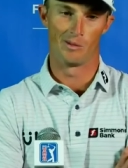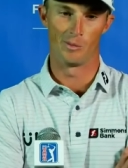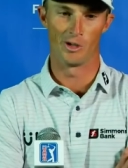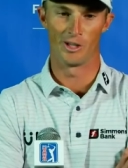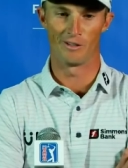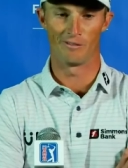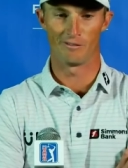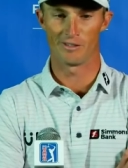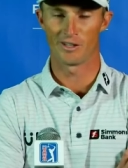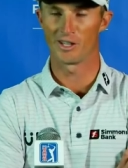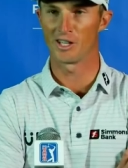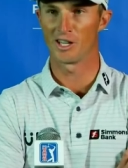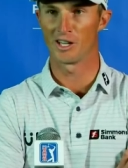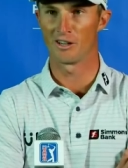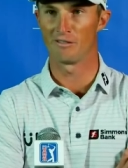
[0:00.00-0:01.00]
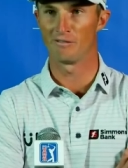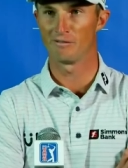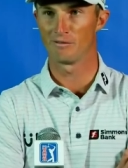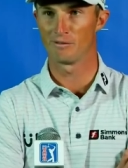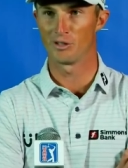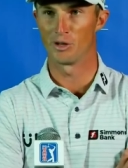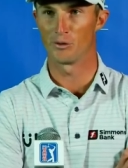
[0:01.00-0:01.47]
but then again,
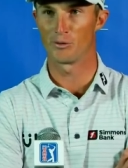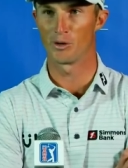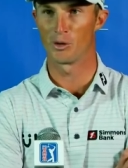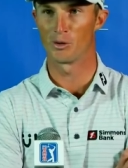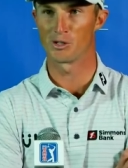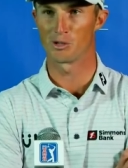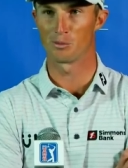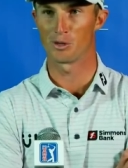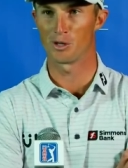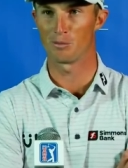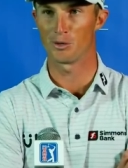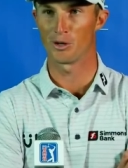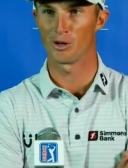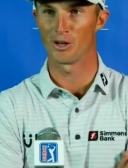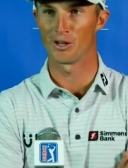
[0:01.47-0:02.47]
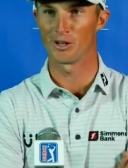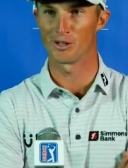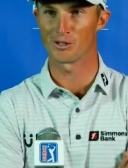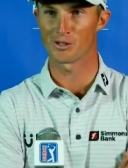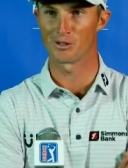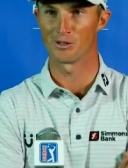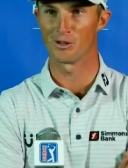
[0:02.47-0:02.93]
you know, fairways are pretty pure out here,
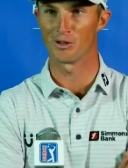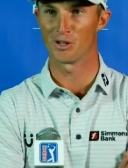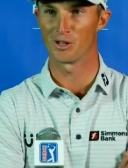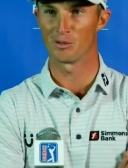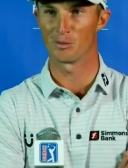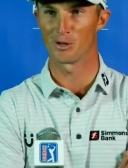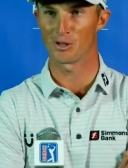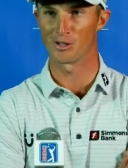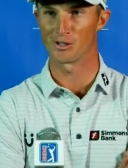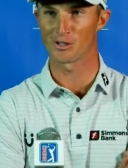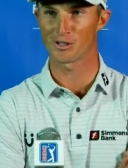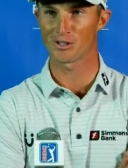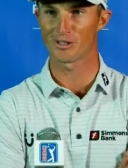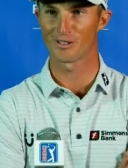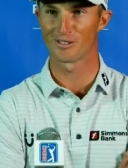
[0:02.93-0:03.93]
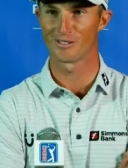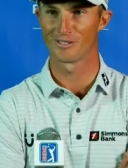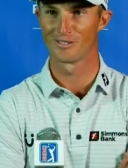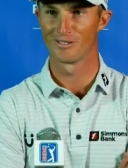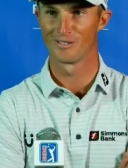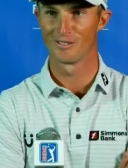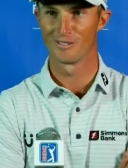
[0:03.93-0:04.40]
so don't hit in the bunkers.
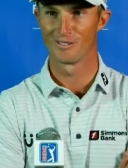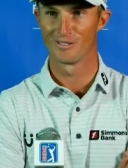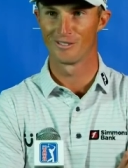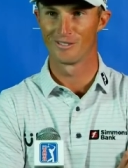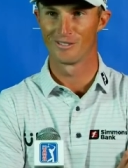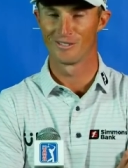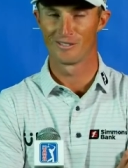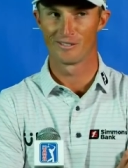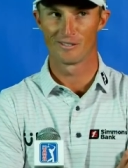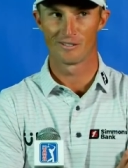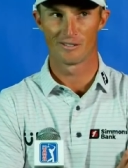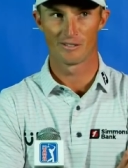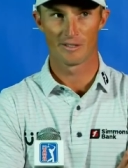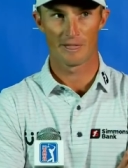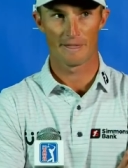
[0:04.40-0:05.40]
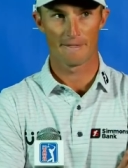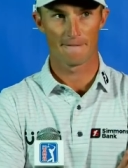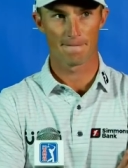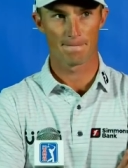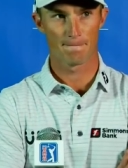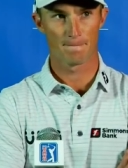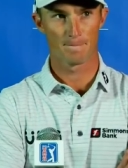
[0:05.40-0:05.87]
This is your first
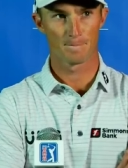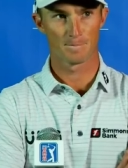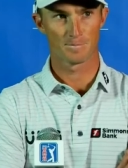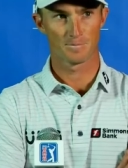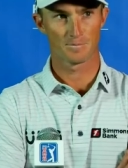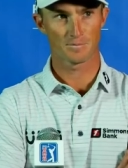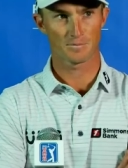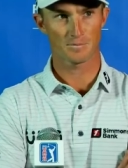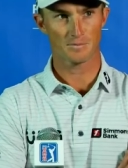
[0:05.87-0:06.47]
playoff loss on,